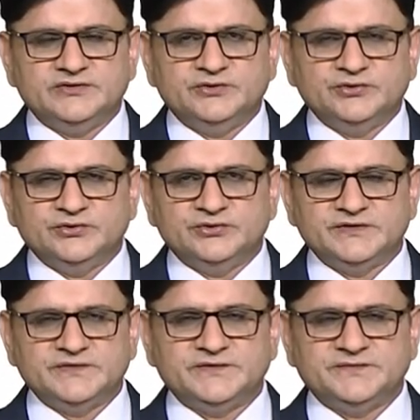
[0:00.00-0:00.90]

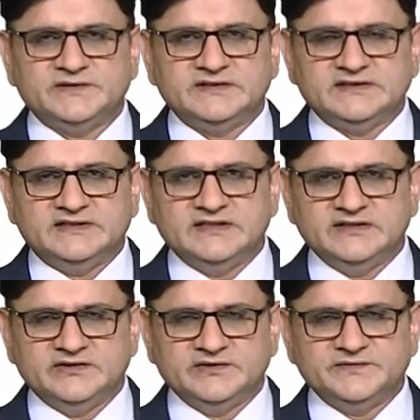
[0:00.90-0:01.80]
doors for further
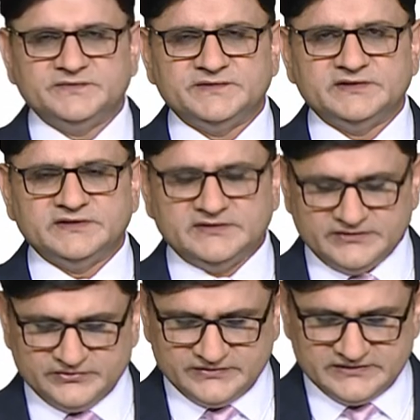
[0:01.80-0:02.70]
dialogue, for further
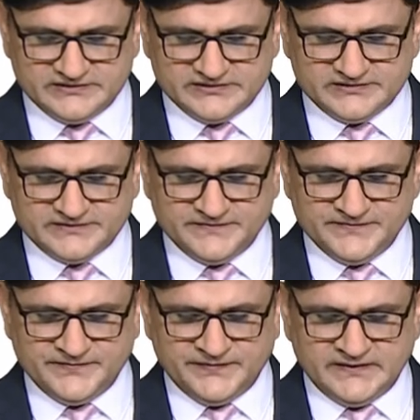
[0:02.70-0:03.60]
negotiation.
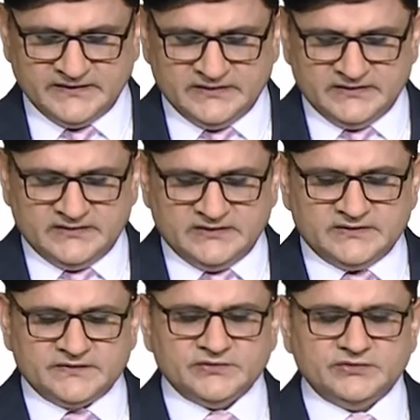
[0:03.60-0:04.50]

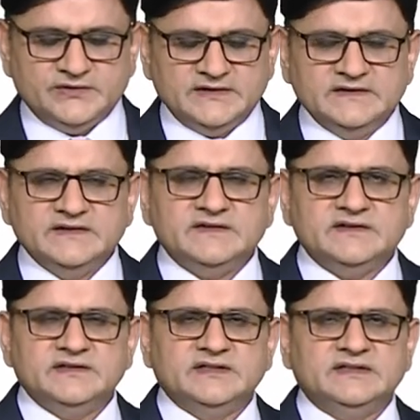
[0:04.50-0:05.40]
So, in this
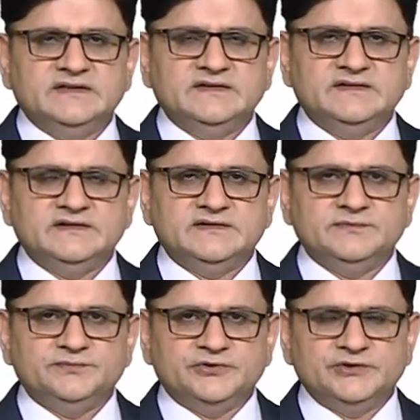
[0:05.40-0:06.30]
regard, it's,
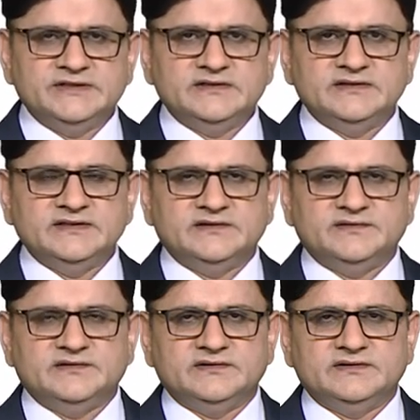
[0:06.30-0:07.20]
important that
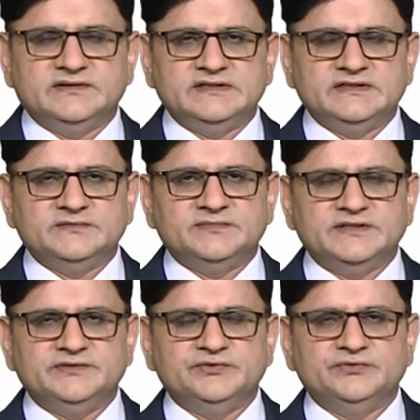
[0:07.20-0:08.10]
teacher
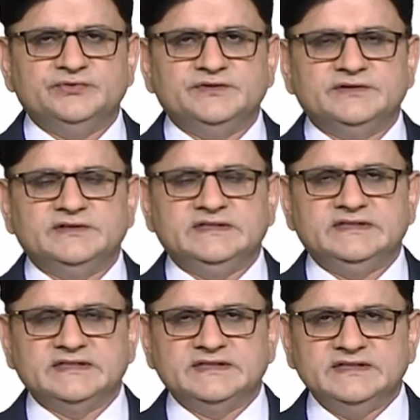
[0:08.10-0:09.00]
might use the
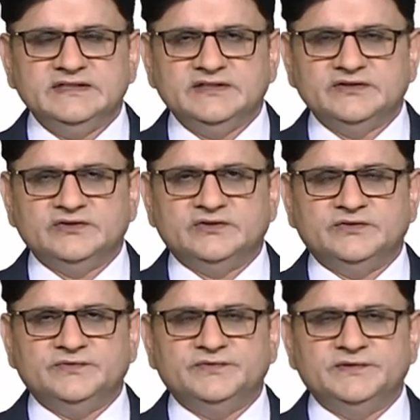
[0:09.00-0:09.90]
technique
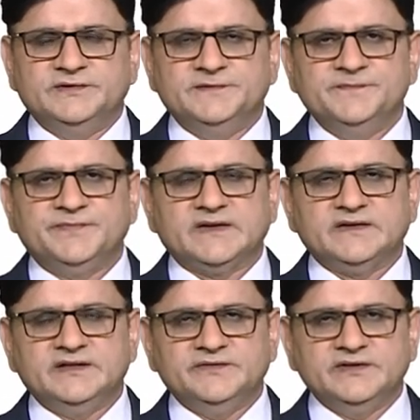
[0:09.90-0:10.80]
of uh,
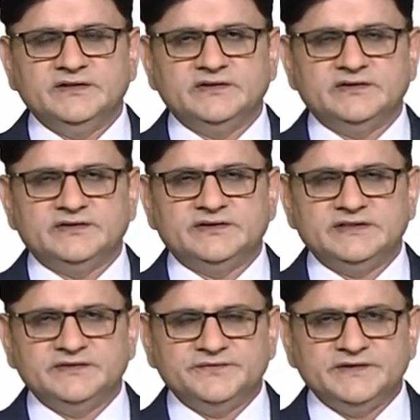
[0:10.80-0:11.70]
giving
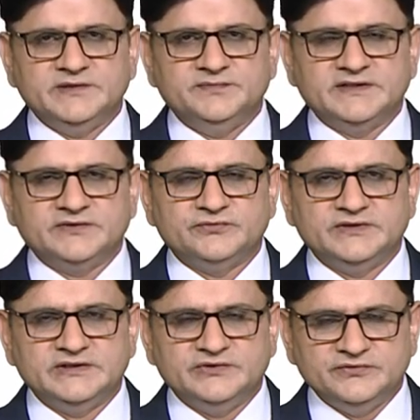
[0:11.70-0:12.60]
written feedback to
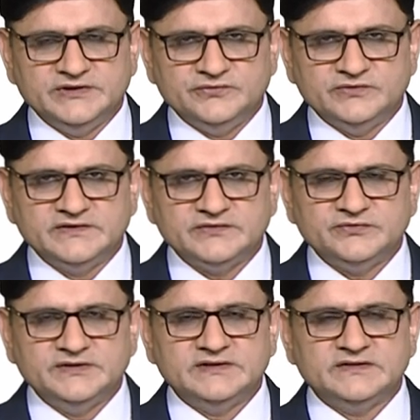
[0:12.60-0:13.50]
individual
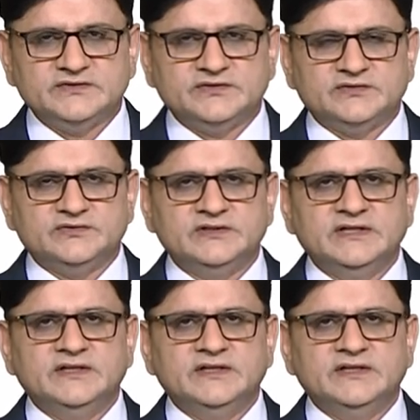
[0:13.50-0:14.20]
students or